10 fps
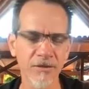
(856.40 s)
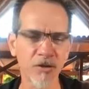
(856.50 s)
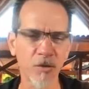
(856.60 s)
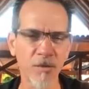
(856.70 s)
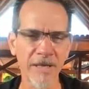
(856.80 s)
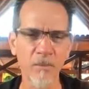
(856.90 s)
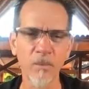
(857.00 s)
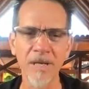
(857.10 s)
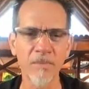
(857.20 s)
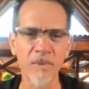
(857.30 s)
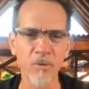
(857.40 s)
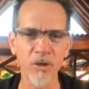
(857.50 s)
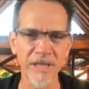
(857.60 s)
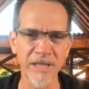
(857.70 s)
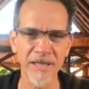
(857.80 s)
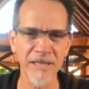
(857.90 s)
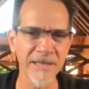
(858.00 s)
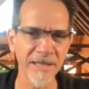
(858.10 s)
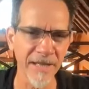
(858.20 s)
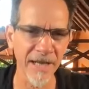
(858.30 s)
So they went and proceeded and
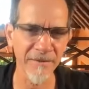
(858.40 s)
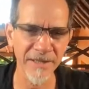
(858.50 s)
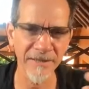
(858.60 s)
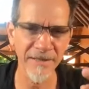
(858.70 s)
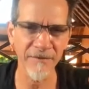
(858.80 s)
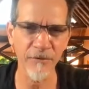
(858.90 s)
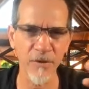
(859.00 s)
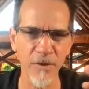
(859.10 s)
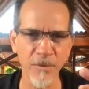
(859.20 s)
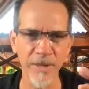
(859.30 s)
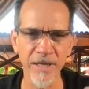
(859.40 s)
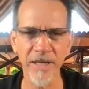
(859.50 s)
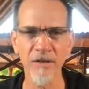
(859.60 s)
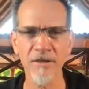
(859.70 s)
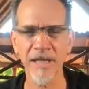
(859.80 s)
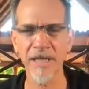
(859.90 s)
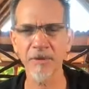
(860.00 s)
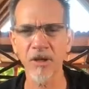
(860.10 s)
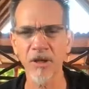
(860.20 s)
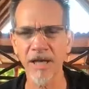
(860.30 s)
did that. And they did that for three years. They
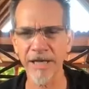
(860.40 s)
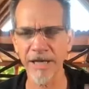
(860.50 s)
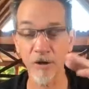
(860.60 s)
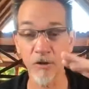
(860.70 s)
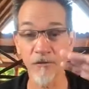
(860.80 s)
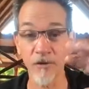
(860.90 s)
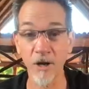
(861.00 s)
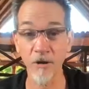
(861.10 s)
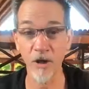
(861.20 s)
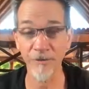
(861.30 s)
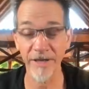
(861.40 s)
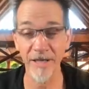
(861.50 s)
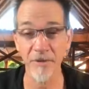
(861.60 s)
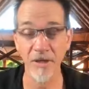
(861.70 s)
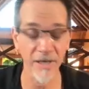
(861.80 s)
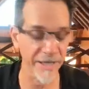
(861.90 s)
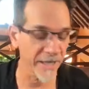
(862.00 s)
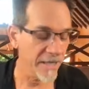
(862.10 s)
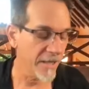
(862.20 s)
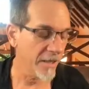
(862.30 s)
kept on cutting. I don't know for how long they kept on
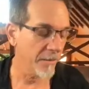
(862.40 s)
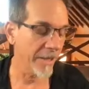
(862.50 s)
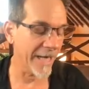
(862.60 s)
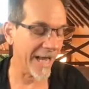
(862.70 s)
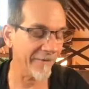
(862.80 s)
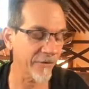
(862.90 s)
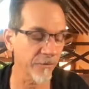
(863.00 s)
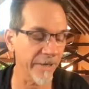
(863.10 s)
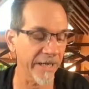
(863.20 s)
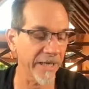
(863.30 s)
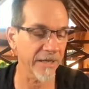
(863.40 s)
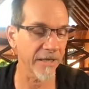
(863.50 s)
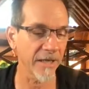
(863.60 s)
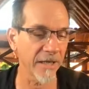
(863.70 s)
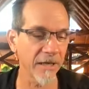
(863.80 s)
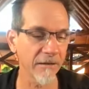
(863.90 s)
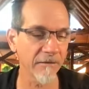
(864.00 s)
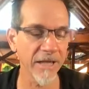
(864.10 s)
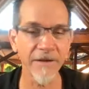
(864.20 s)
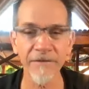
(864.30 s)
cutting. But after Reagan uh,
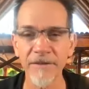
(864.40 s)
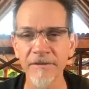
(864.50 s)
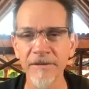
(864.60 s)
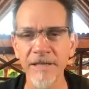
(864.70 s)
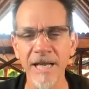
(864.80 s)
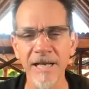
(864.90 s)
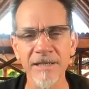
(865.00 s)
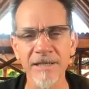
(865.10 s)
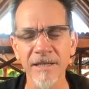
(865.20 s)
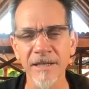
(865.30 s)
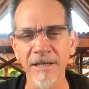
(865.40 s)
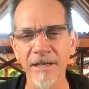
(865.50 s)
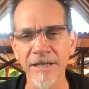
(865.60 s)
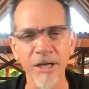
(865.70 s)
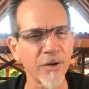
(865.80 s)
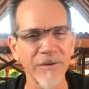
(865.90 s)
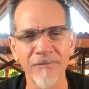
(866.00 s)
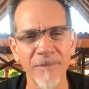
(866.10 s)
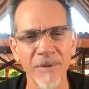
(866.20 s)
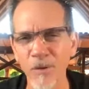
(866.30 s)
left, the next, uh, and I don't even
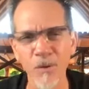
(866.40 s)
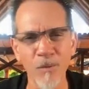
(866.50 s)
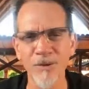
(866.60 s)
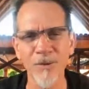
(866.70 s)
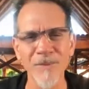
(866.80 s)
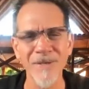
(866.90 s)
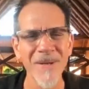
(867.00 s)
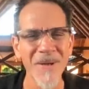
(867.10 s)
remember who was who, but